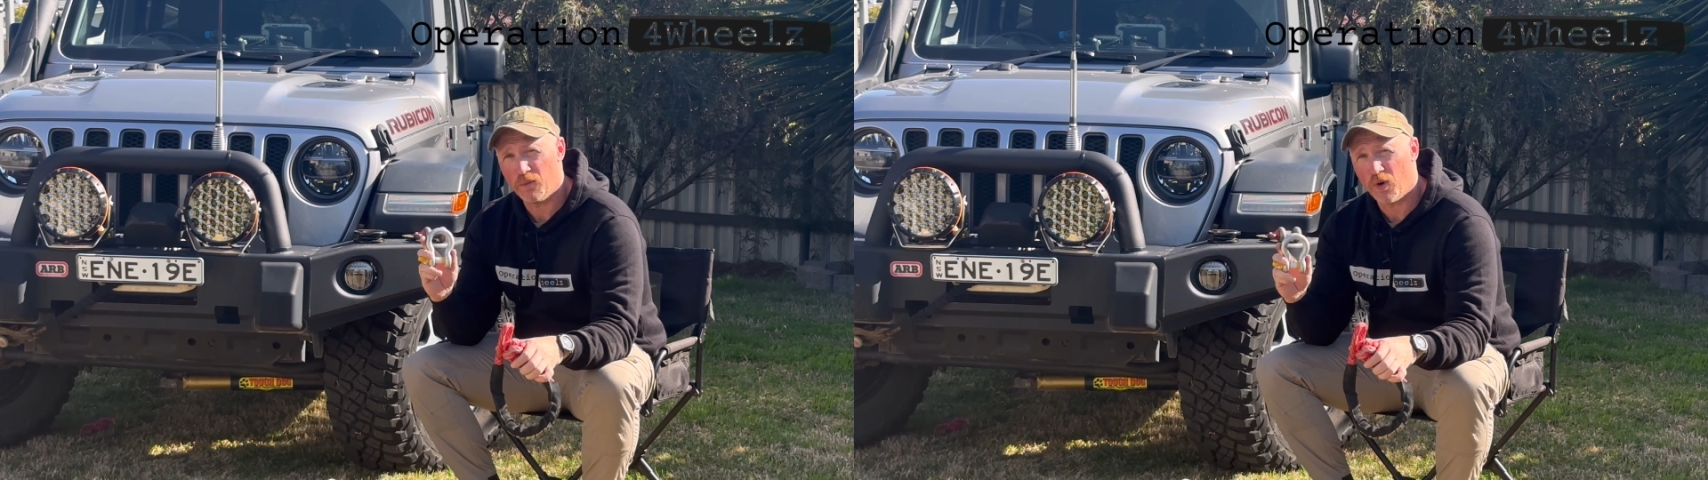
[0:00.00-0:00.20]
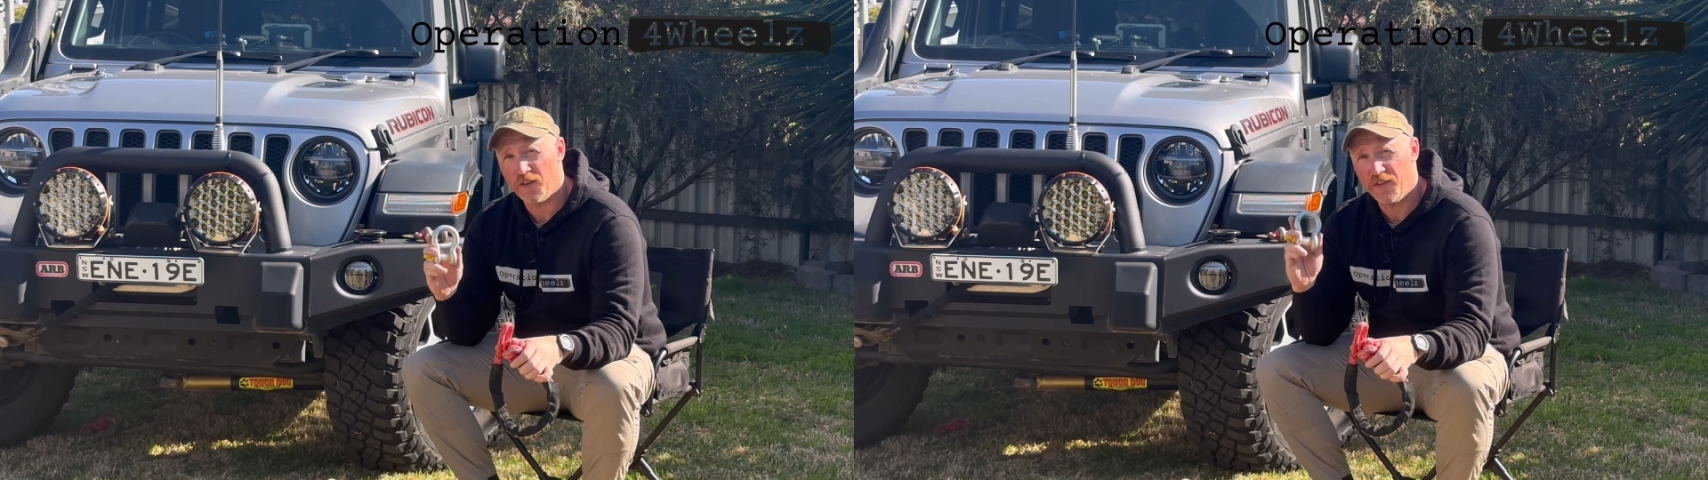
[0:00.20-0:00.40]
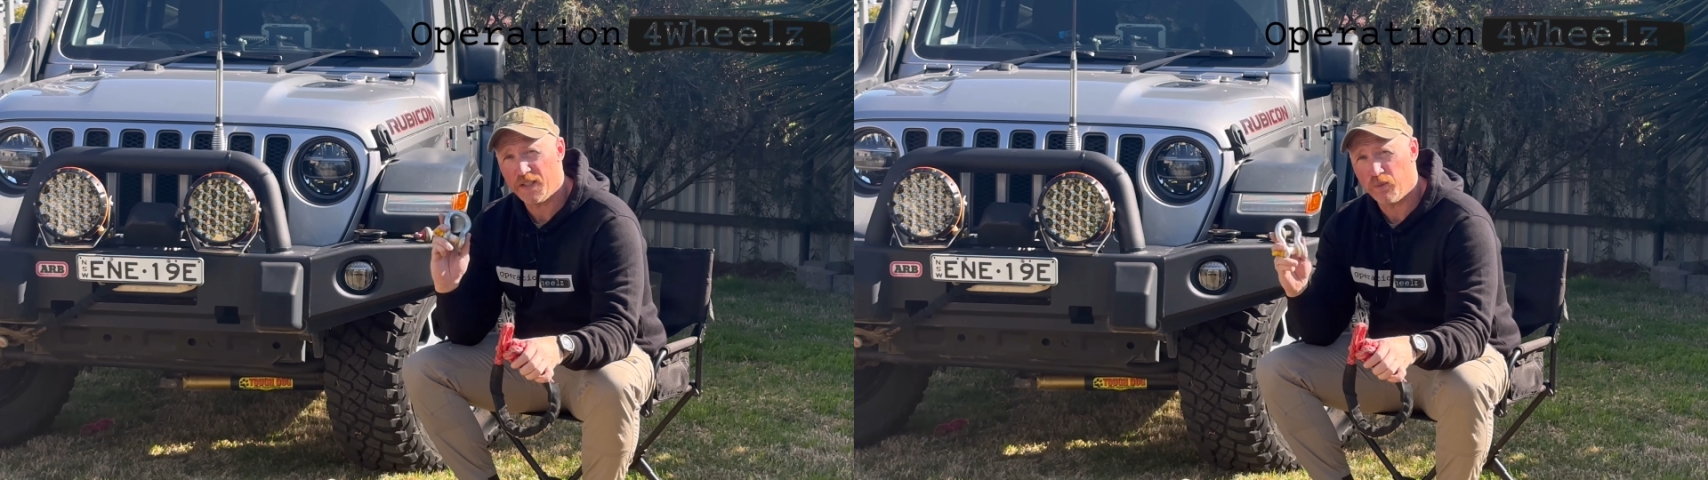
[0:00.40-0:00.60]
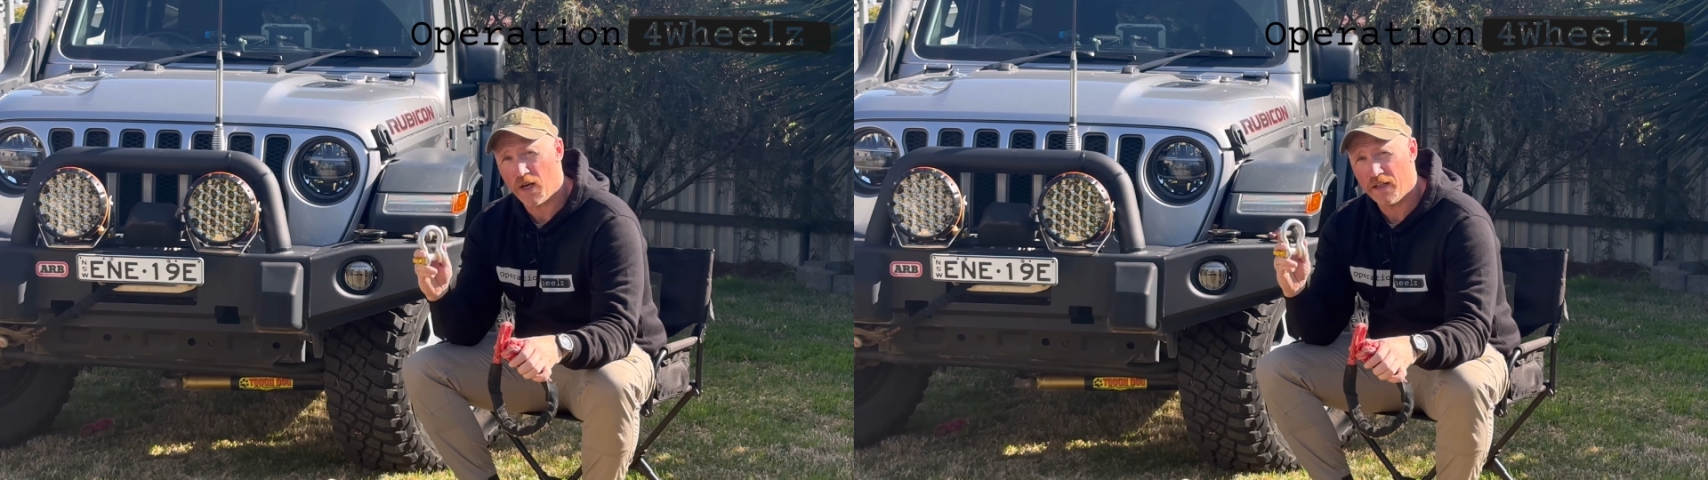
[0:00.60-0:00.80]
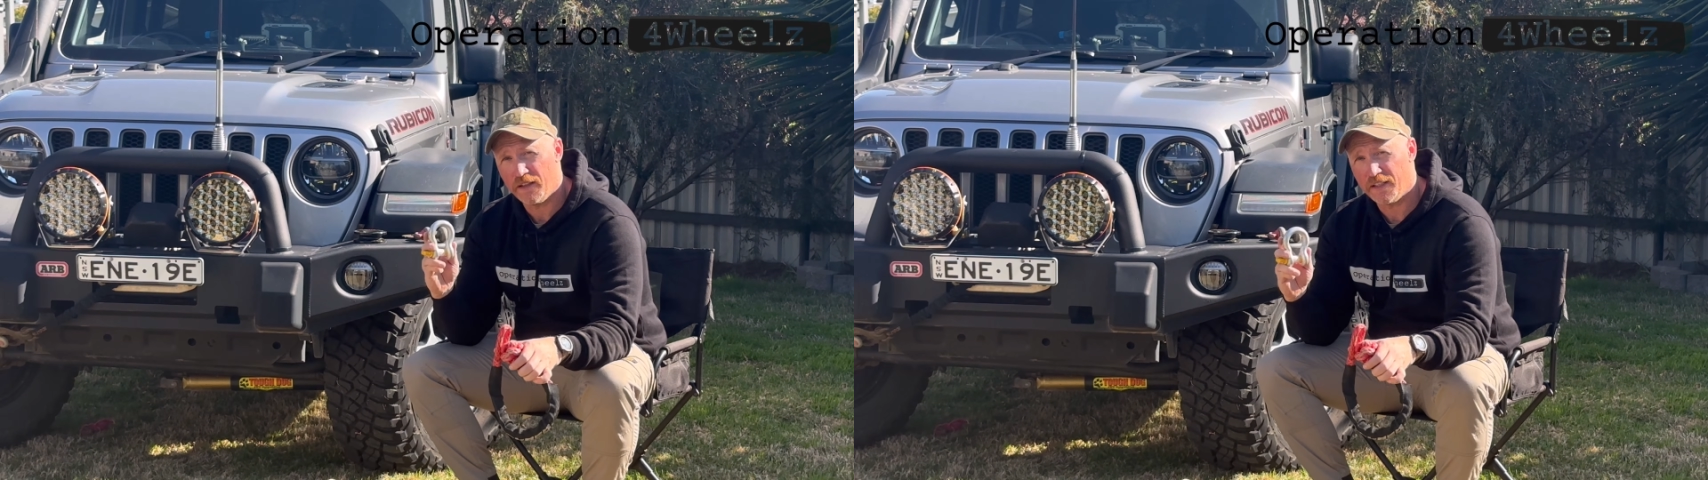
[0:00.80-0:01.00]
why this
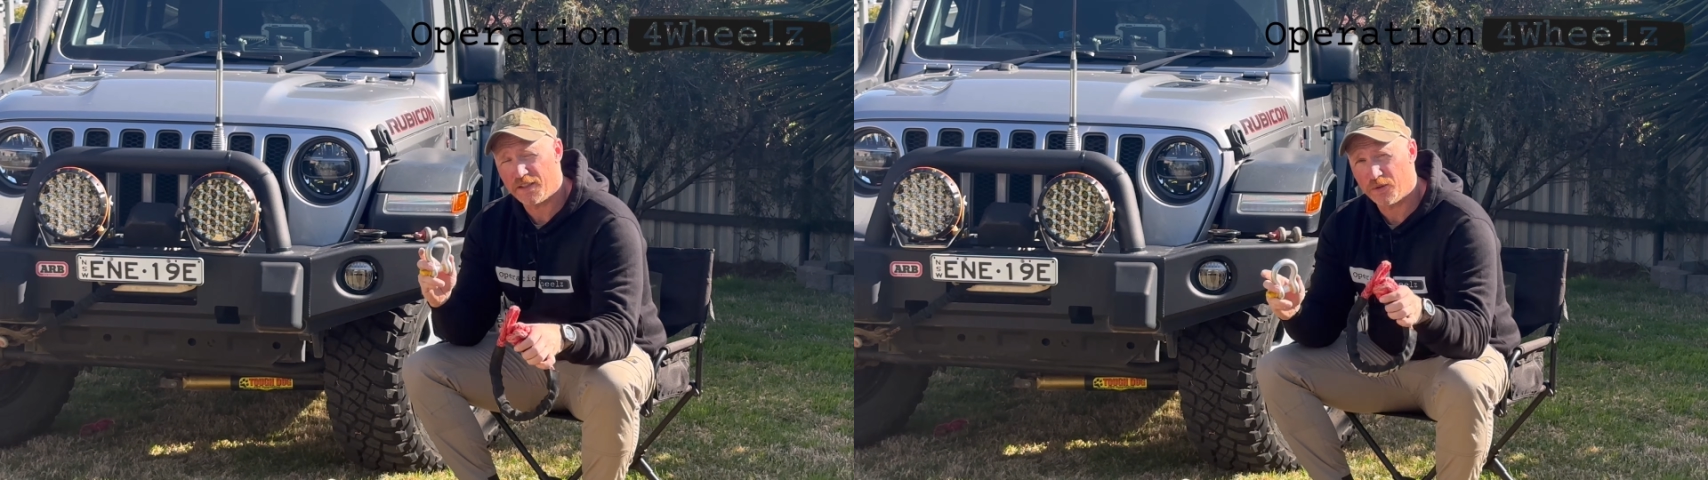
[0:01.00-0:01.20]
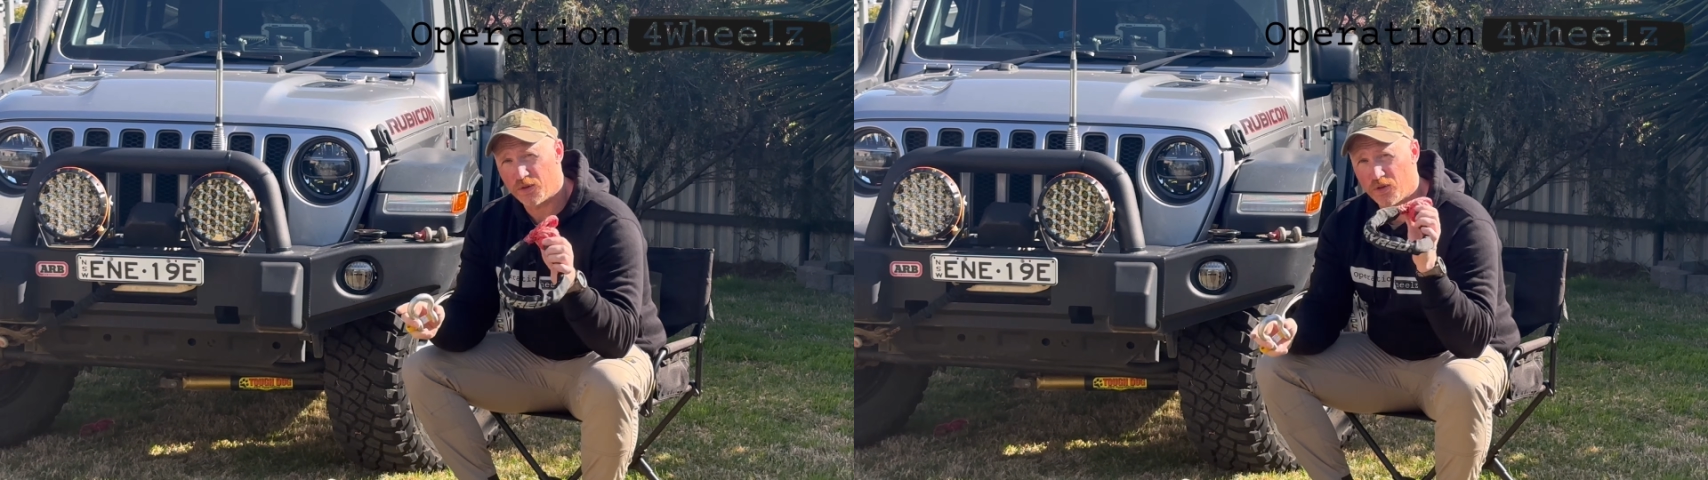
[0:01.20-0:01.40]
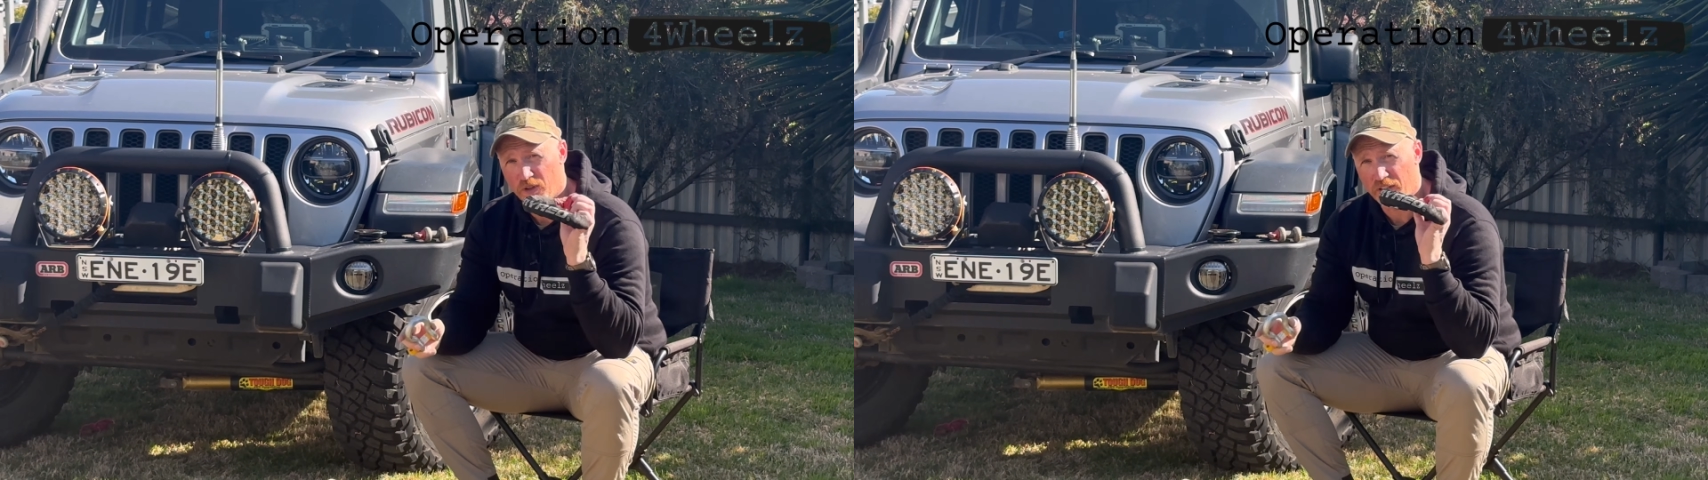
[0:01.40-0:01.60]
one is still stronger